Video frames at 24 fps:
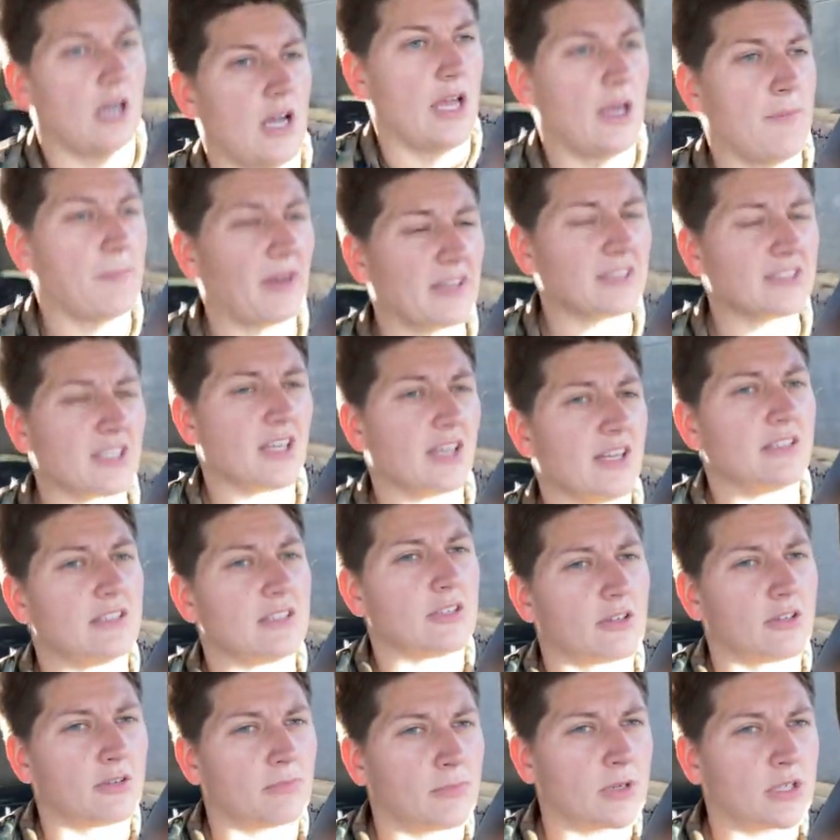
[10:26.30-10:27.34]
Am I saying
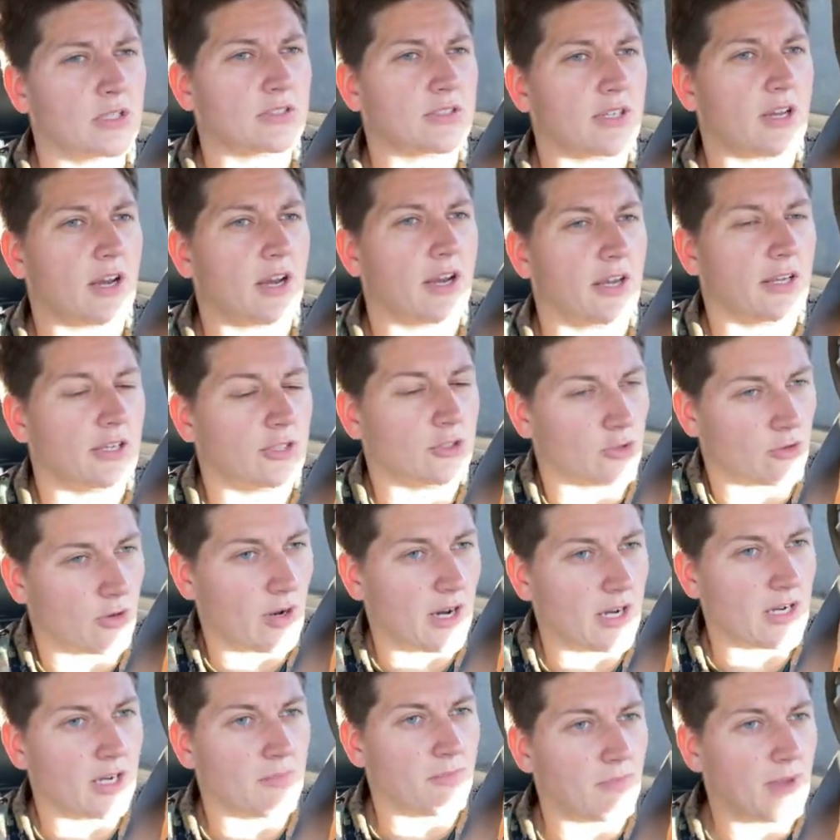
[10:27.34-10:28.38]
the military is
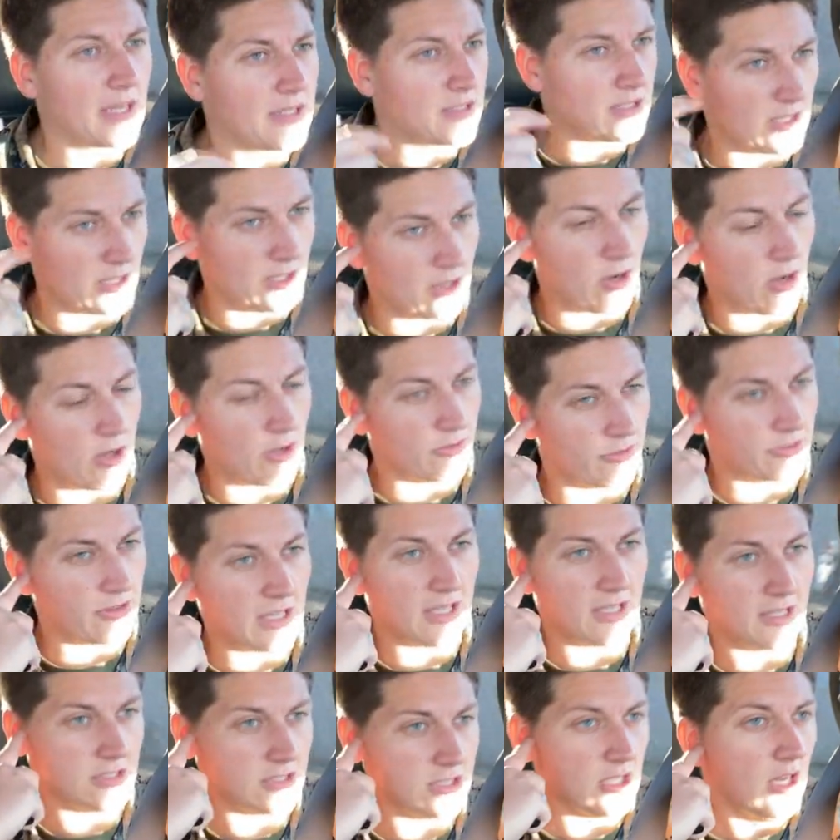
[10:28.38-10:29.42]
great, amazing, and all of
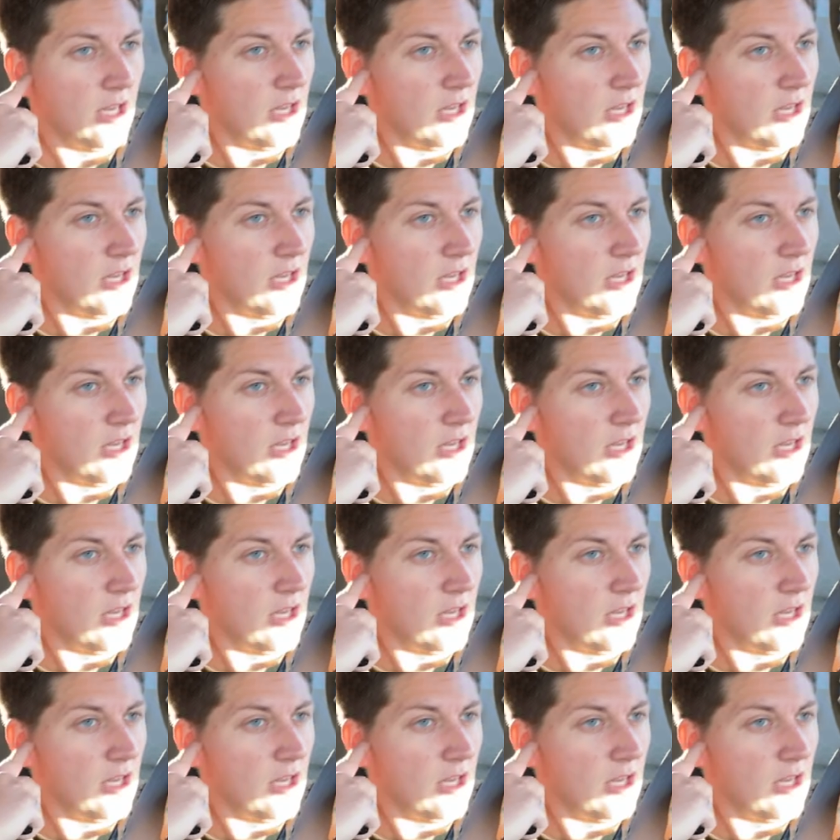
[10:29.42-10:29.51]
things?